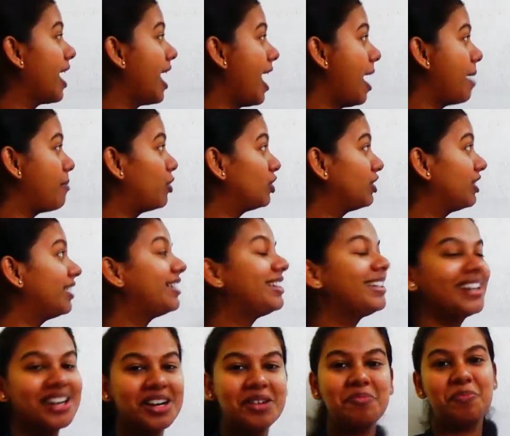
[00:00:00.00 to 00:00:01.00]
About the
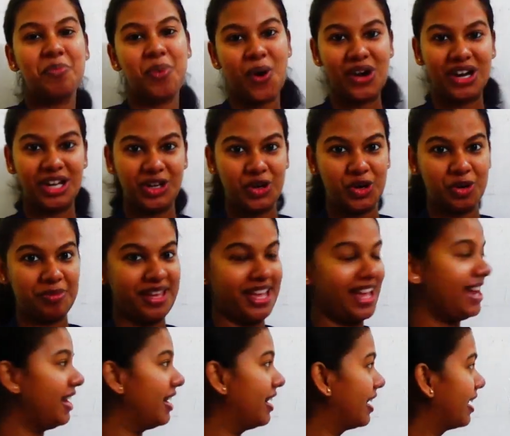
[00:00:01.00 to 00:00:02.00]
term
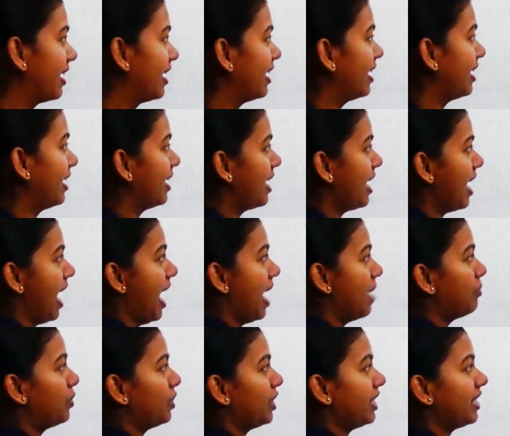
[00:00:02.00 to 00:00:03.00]
polynomial, I
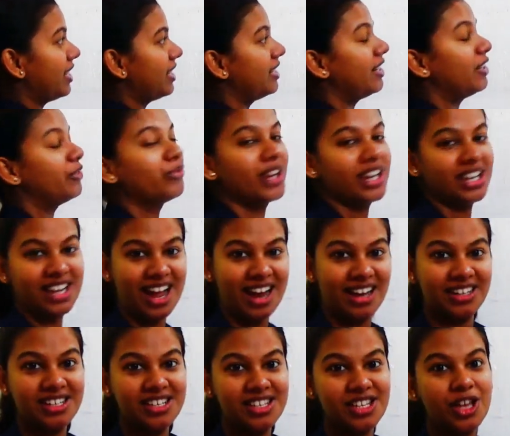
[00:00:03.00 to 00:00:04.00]
put it in different
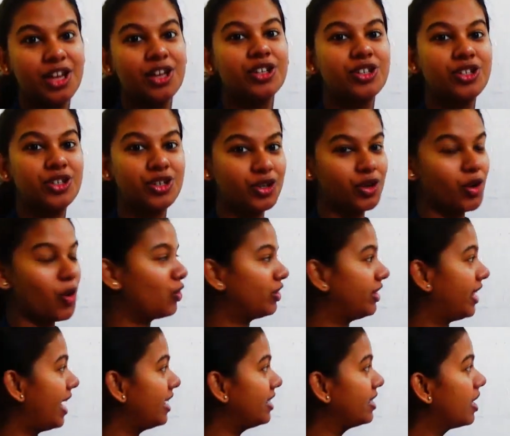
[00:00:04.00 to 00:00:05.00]
colors to know
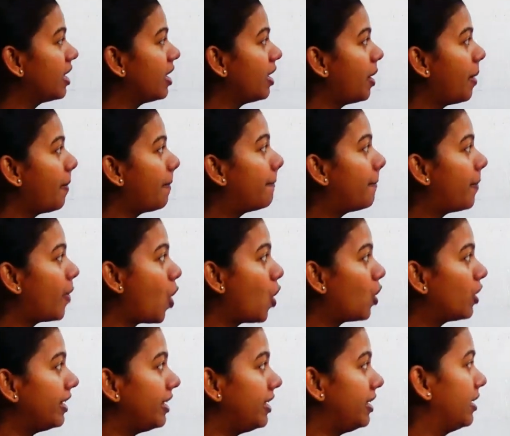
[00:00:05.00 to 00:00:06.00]
that
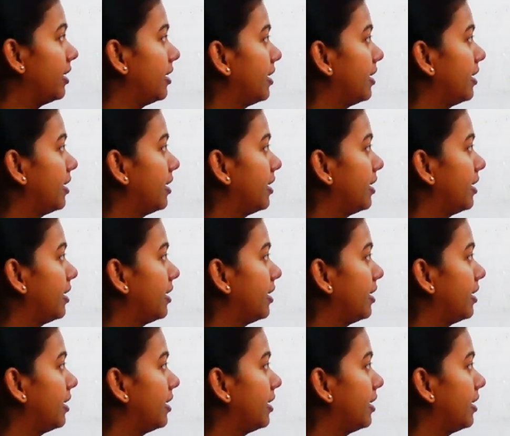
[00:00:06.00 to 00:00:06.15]
poly